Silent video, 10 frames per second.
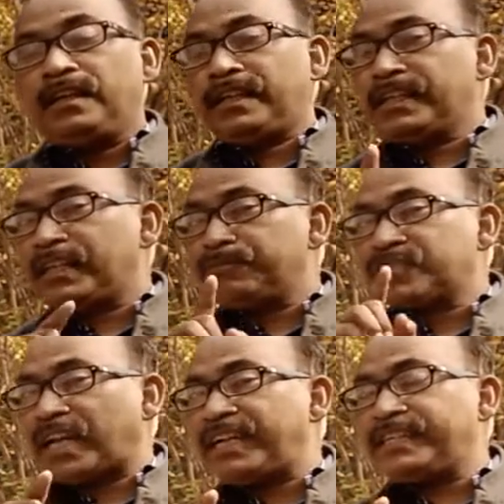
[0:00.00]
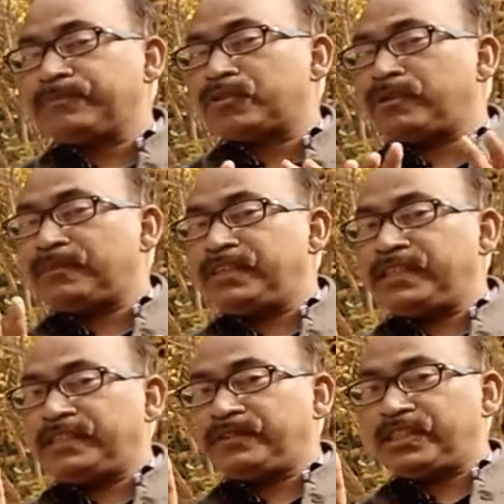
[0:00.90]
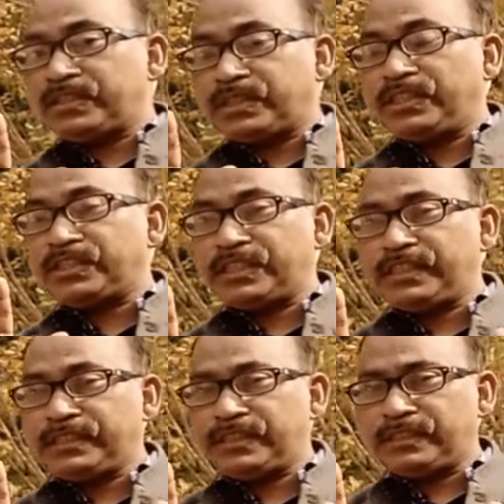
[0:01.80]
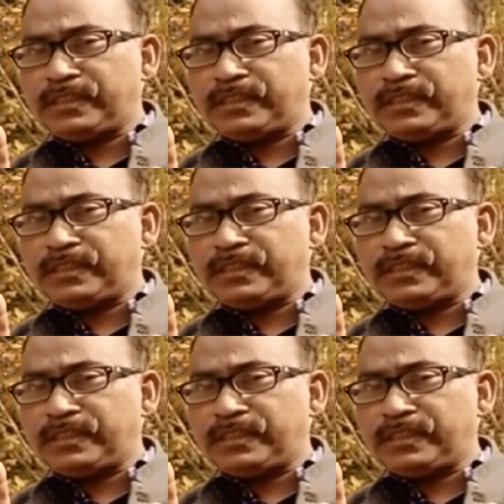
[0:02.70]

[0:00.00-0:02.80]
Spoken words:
I am citing, probably this is